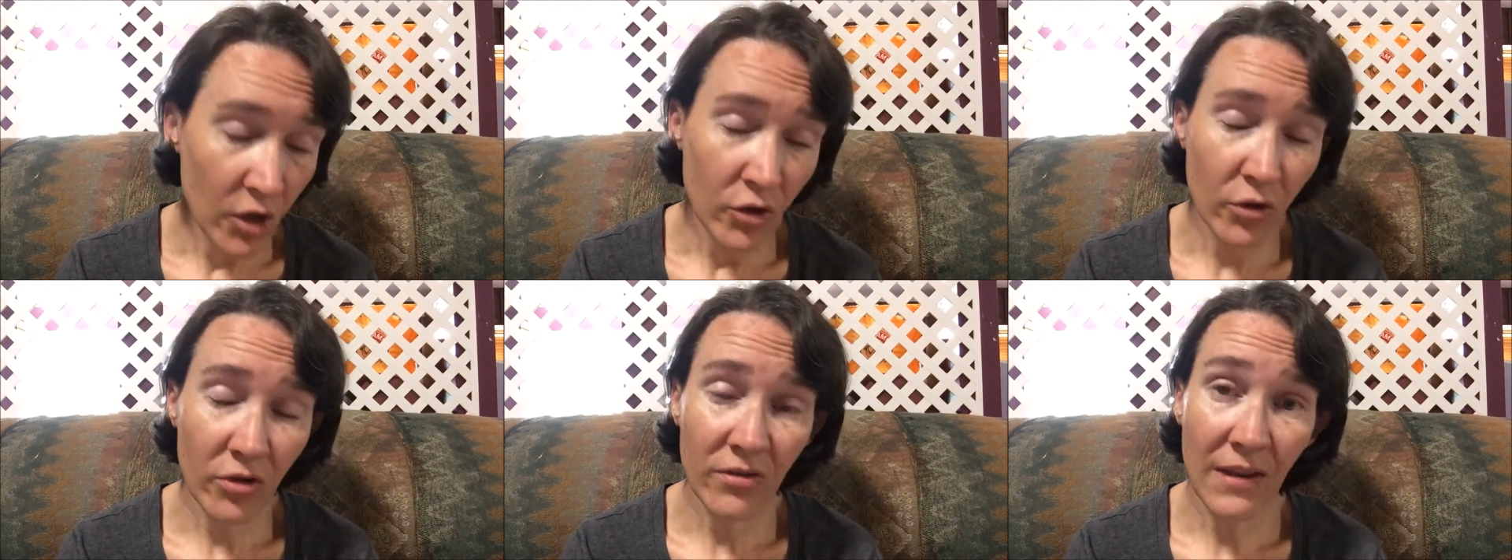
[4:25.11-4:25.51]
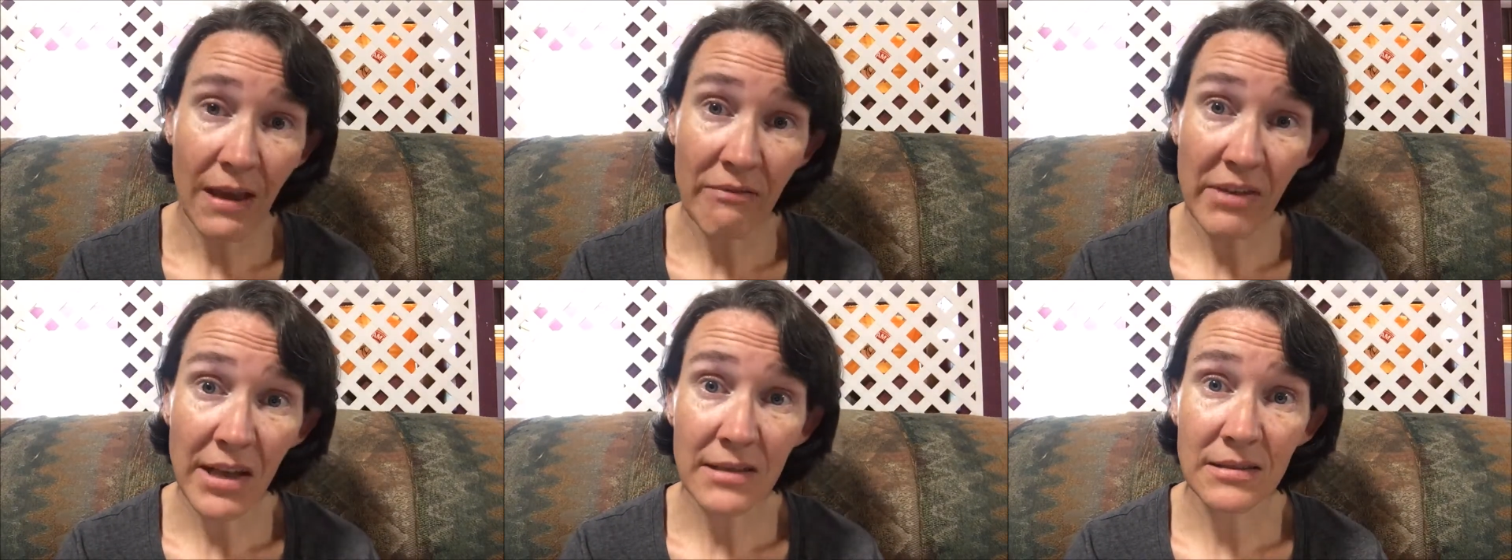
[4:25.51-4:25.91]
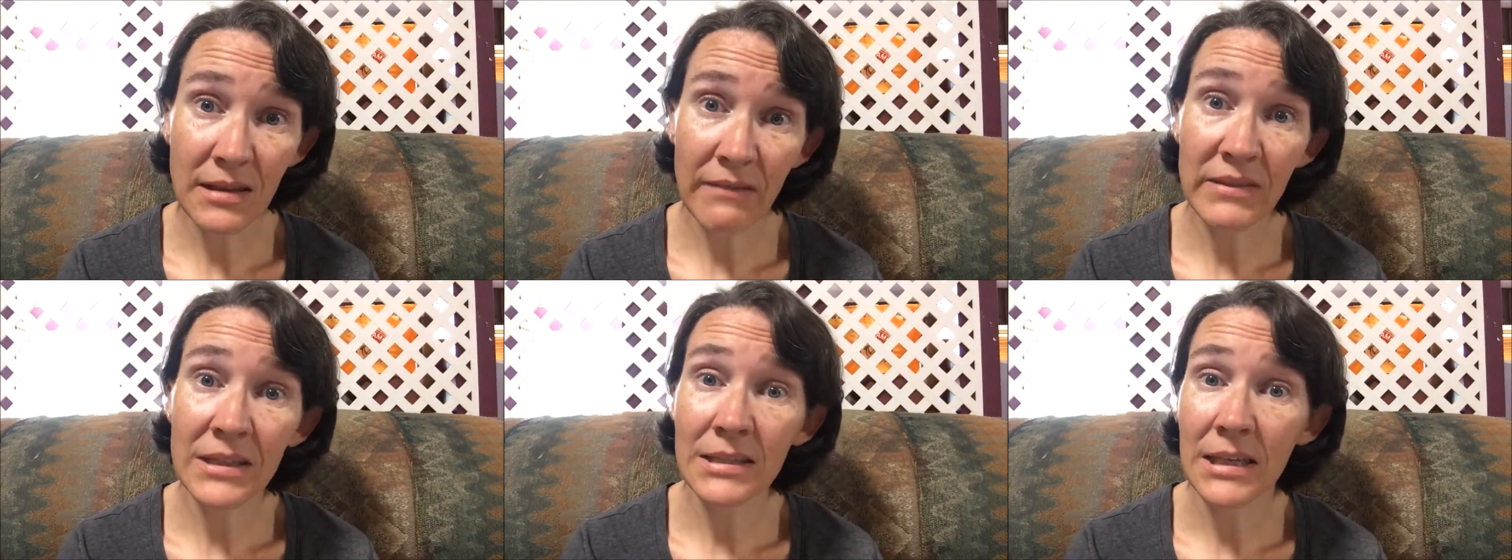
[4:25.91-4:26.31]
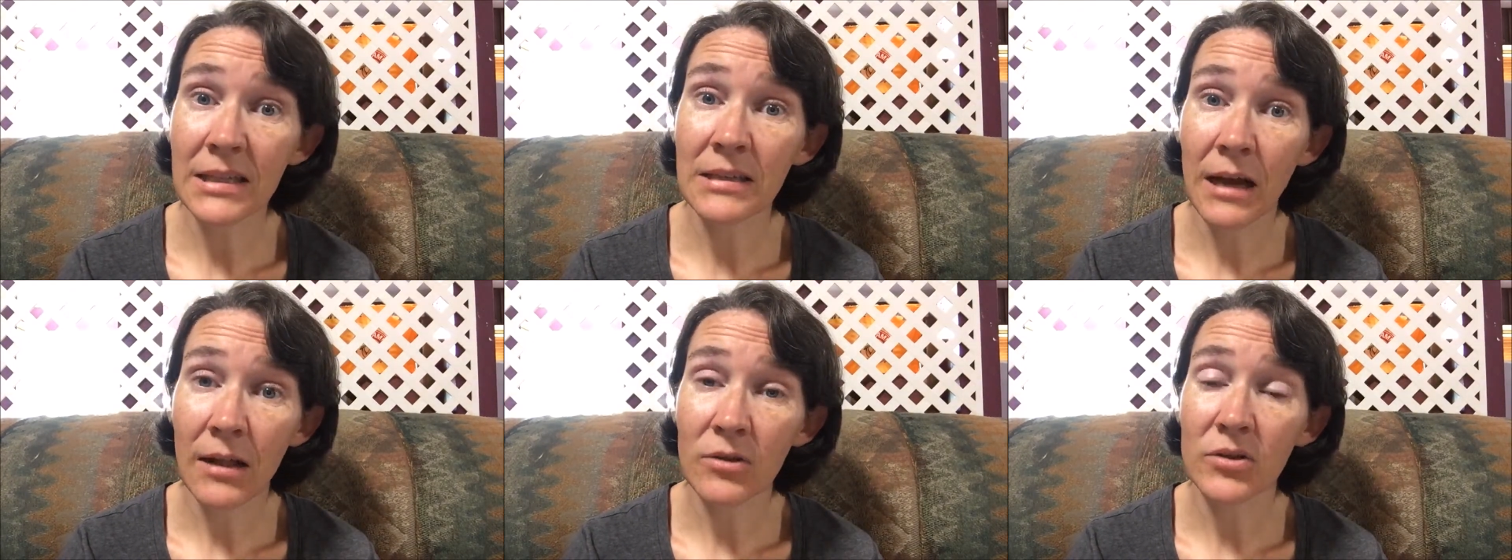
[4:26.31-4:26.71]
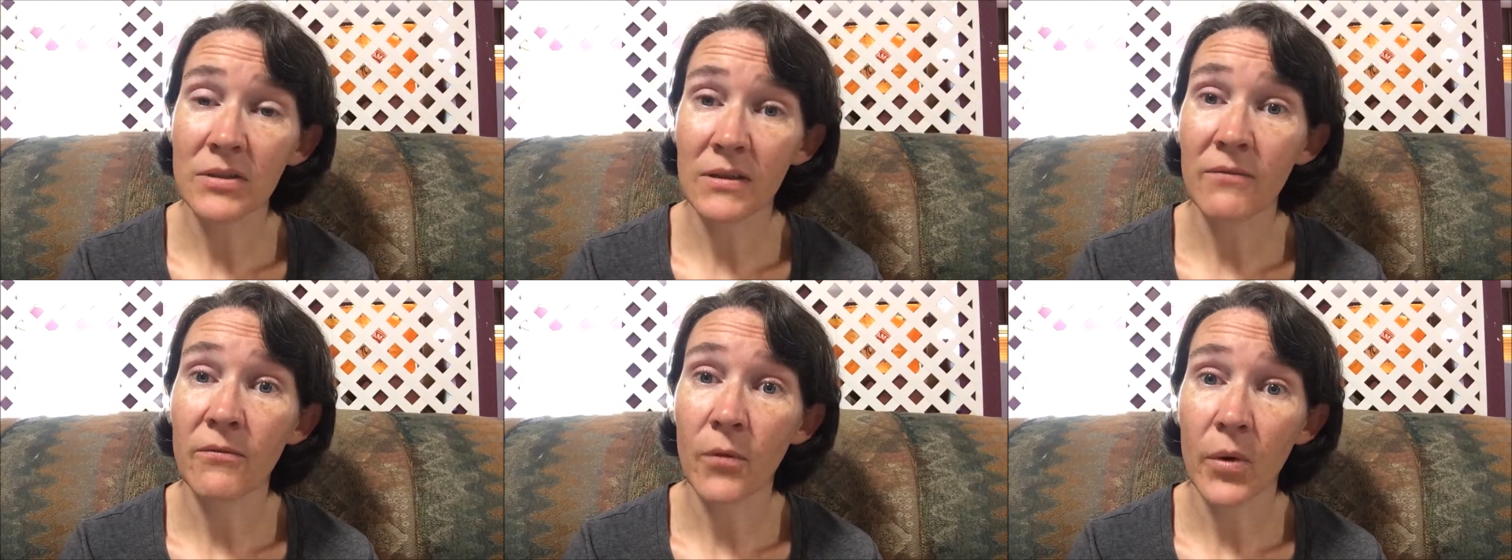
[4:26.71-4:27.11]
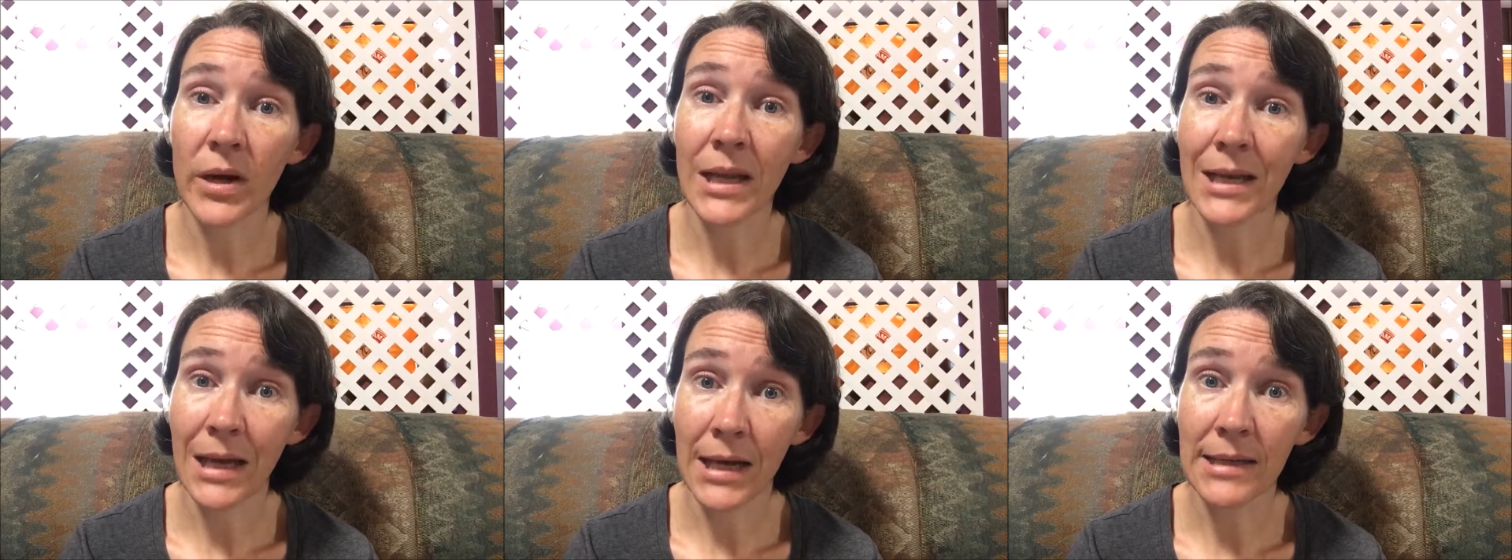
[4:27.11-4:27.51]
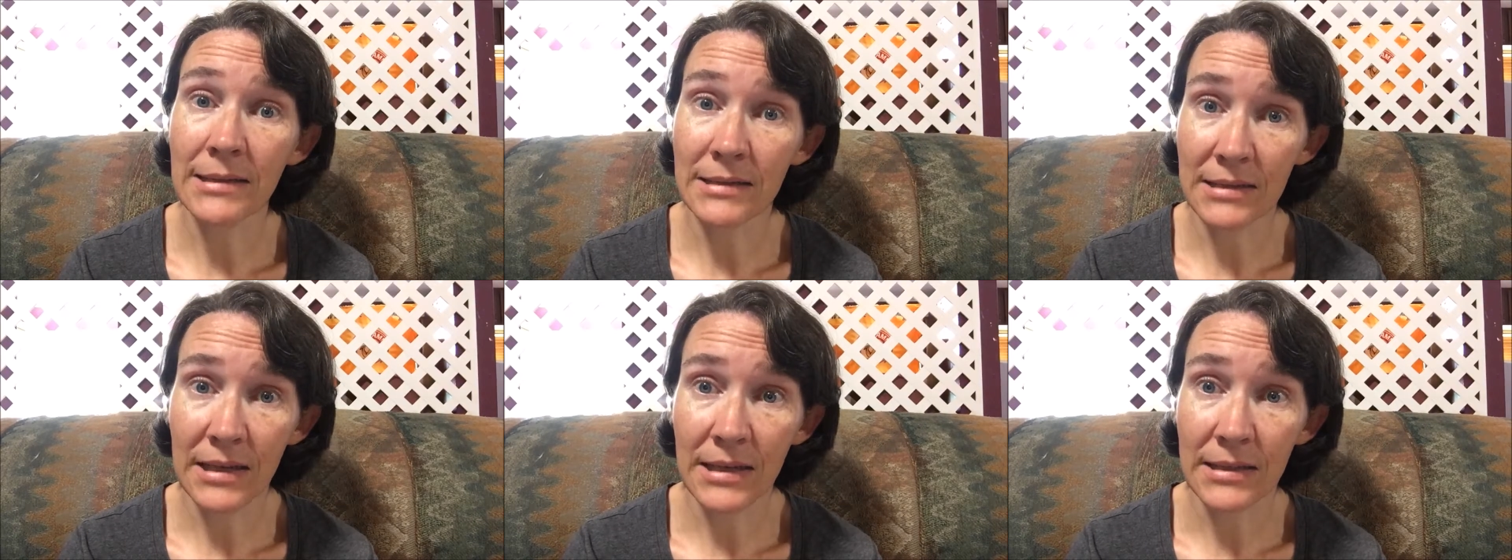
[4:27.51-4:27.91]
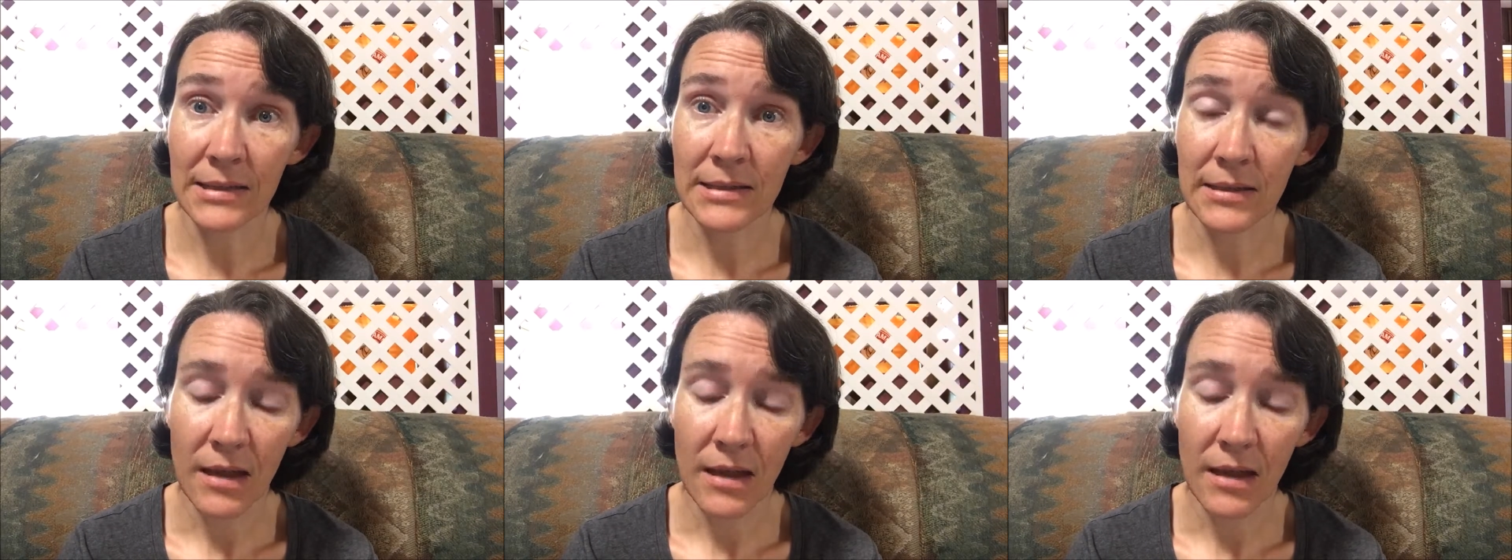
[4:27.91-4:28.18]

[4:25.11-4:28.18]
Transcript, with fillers: you're saving $17.49.